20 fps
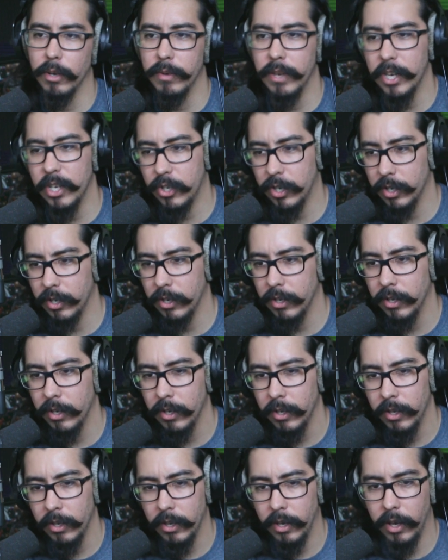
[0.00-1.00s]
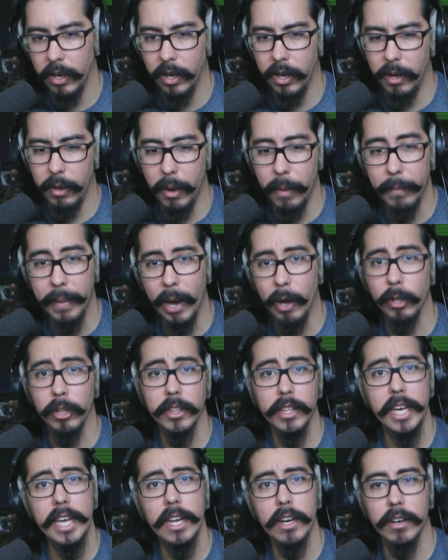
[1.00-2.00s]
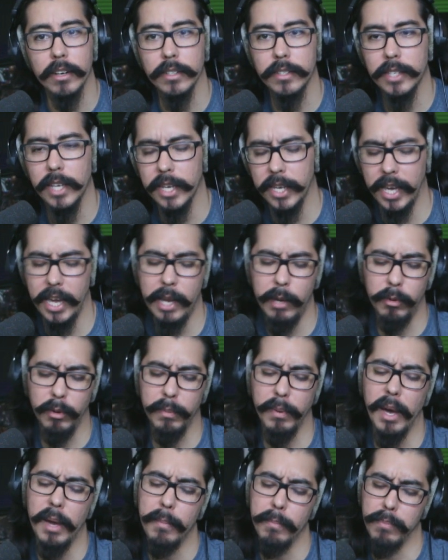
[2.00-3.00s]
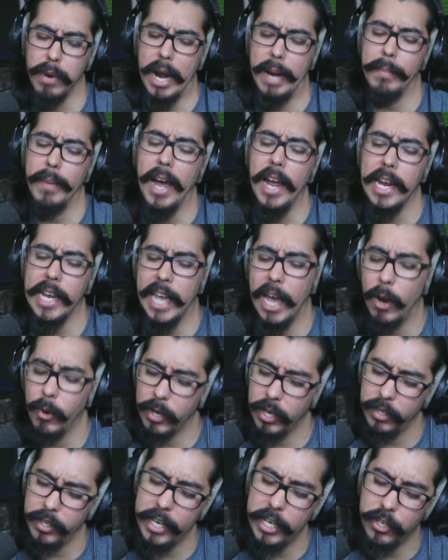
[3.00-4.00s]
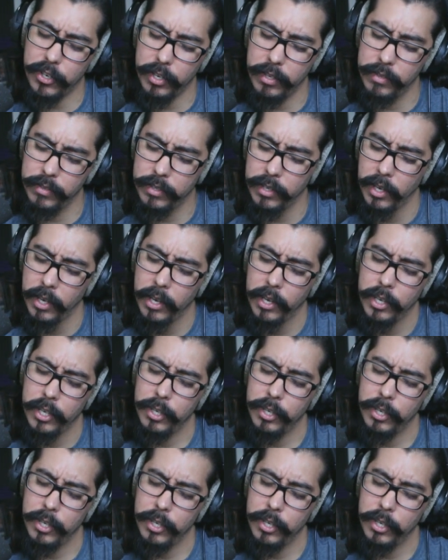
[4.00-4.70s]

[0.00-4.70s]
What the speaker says: donation amount later and saying, hey, well, by my calculations,